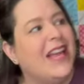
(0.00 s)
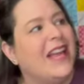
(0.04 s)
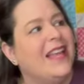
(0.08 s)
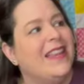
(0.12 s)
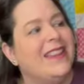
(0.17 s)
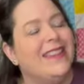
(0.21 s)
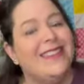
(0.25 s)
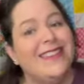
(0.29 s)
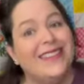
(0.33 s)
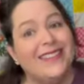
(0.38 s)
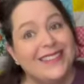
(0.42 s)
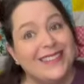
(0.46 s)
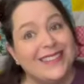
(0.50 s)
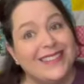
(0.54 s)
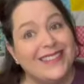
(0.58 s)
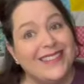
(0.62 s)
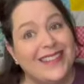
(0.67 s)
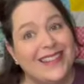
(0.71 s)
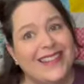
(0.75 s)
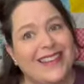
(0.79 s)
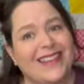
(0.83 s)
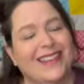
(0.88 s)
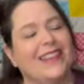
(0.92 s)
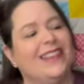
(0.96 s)
This
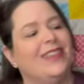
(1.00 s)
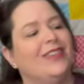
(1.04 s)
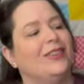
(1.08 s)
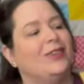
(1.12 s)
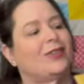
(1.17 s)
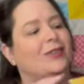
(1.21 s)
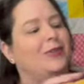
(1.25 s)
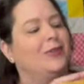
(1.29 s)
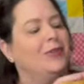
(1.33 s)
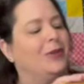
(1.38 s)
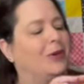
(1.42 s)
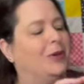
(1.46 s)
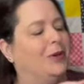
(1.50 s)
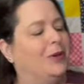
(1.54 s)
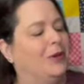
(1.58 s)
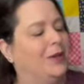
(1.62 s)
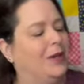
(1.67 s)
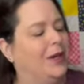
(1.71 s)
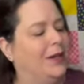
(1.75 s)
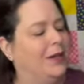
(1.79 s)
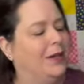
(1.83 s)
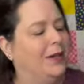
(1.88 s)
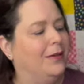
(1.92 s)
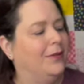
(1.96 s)
thing is full
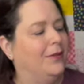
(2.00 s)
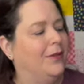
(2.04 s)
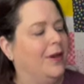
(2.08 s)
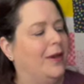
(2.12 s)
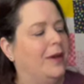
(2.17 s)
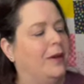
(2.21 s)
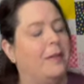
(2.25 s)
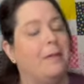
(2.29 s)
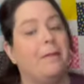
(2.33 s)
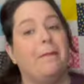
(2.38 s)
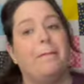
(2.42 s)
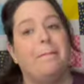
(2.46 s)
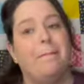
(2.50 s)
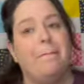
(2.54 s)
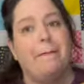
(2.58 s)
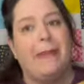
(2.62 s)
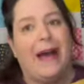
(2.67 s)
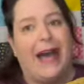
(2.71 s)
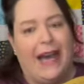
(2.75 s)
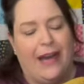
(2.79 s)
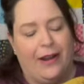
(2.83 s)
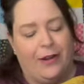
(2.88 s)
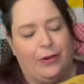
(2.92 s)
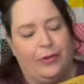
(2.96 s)
of
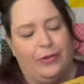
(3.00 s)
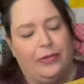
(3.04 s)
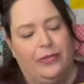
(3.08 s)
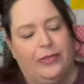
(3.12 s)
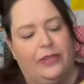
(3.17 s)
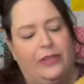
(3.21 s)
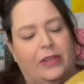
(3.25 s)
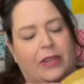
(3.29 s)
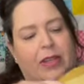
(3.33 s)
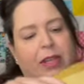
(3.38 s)
patterns.